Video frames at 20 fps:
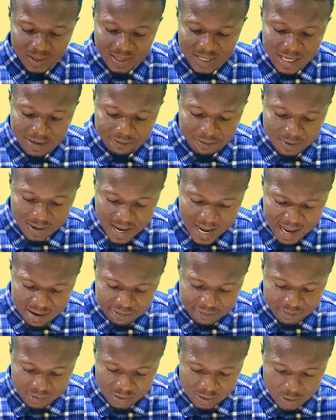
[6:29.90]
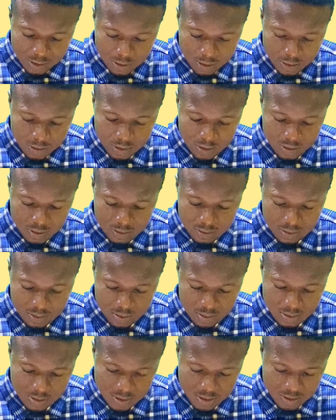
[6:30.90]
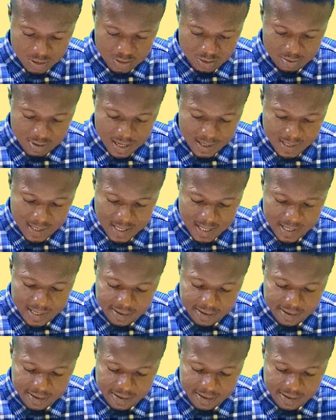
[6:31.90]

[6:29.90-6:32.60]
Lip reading: if you have log, or rather,